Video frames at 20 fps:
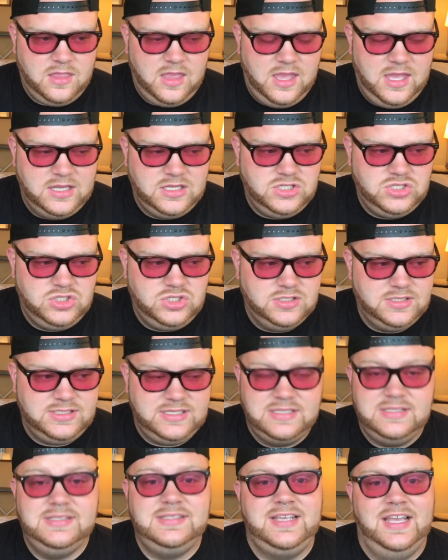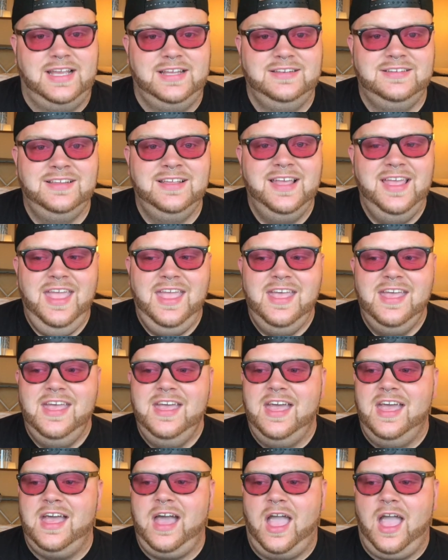it's just insane.
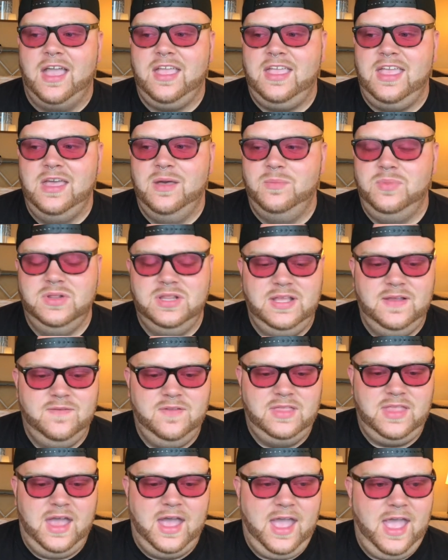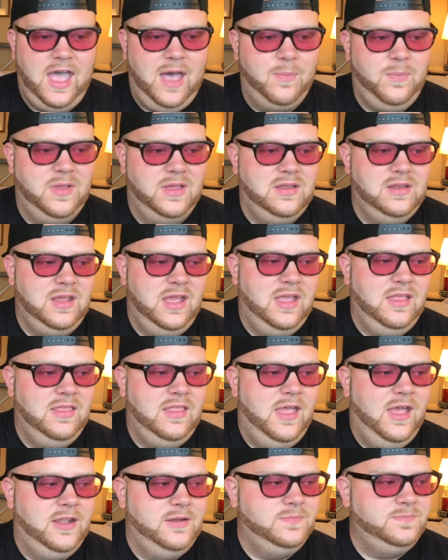I can't believe that that happened.
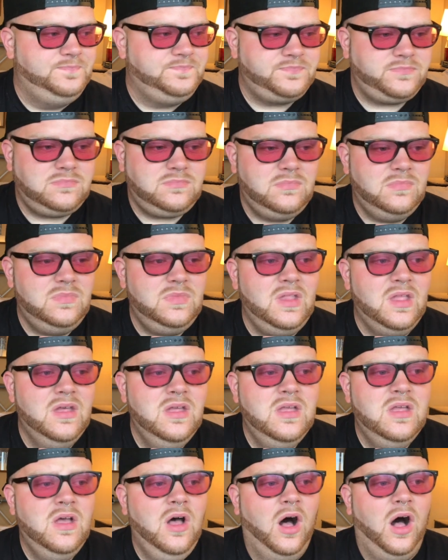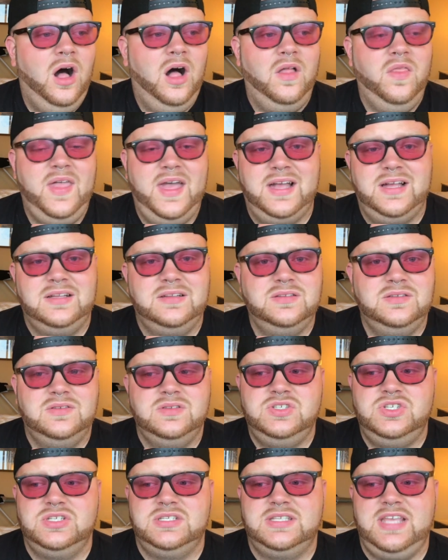And then all that
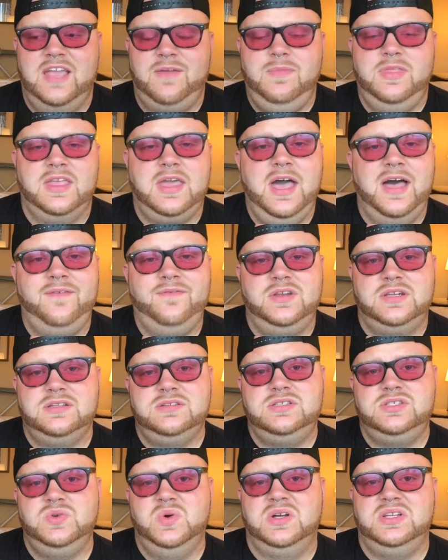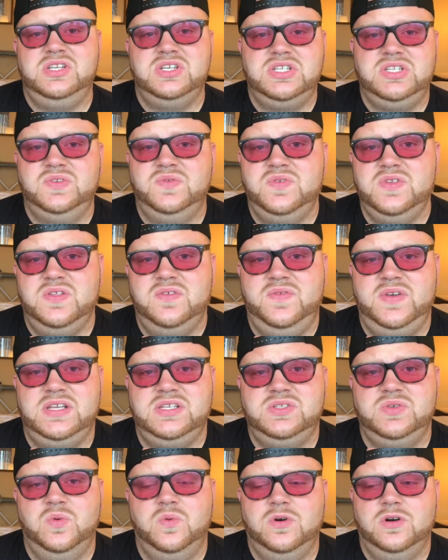just gave me the confidence to audition for the
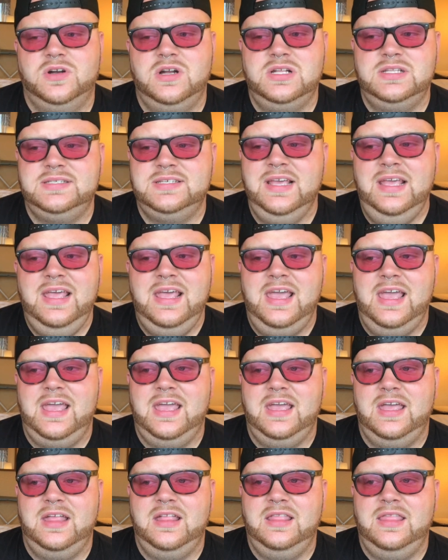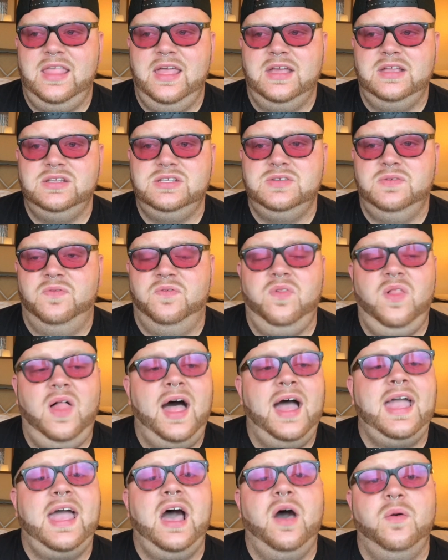Face Awards and then to
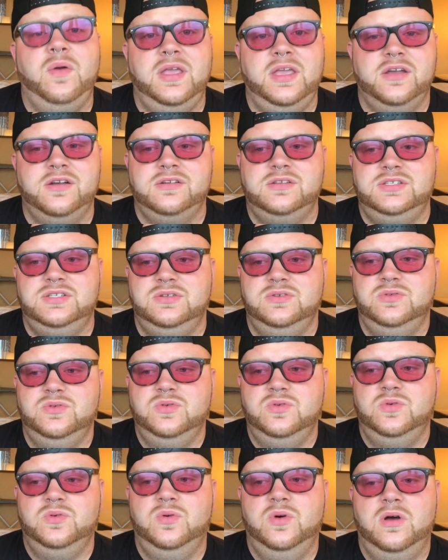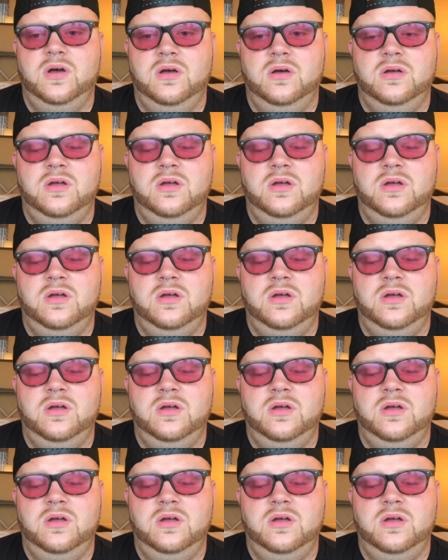fly out here to